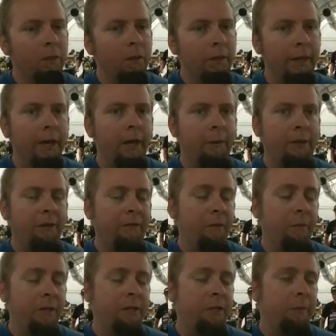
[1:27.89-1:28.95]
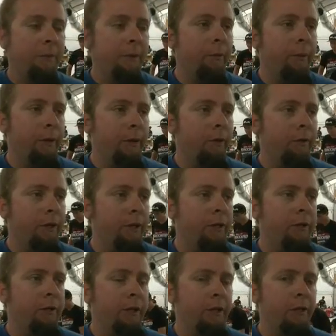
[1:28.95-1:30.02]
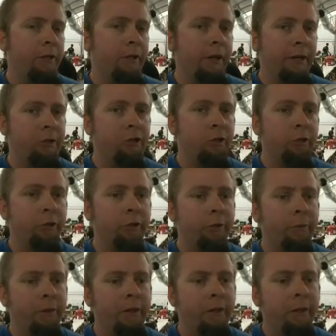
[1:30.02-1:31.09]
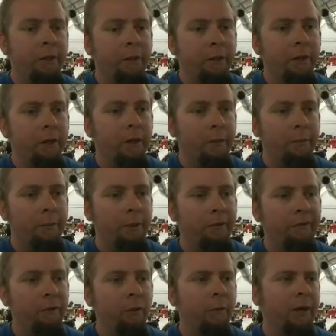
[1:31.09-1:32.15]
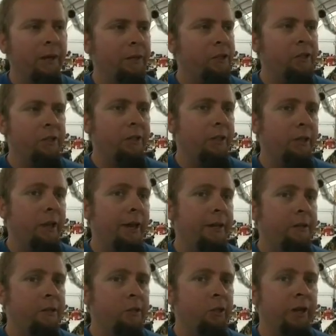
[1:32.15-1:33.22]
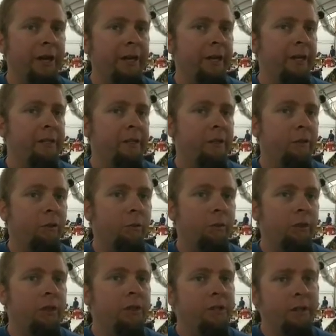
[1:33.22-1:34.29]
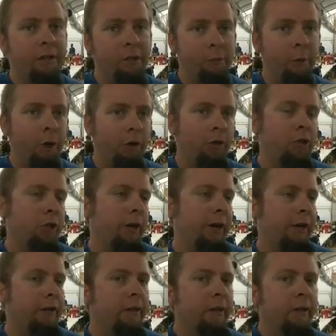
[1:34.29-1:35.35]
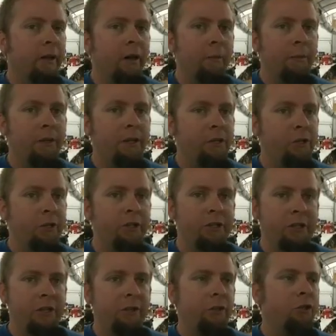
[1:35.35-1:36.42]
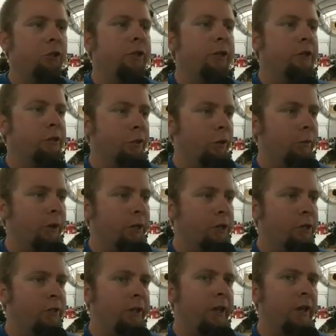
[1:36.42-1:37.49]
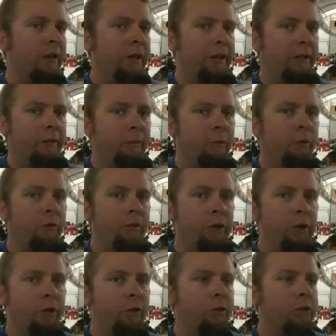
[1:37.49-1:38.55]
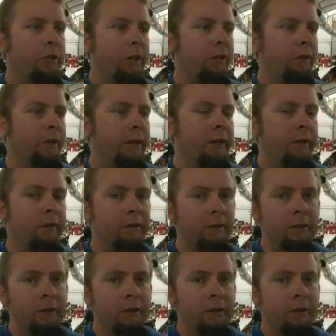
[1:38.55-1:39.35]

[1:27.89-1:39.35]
Yeah, I mean, if you miss your pit window, then you're kind of screwed. But the fuel mileage isn't as great as it normally is on a smaller track because you're just in the trigger so much. It's kind of like more of a Euro-style layout.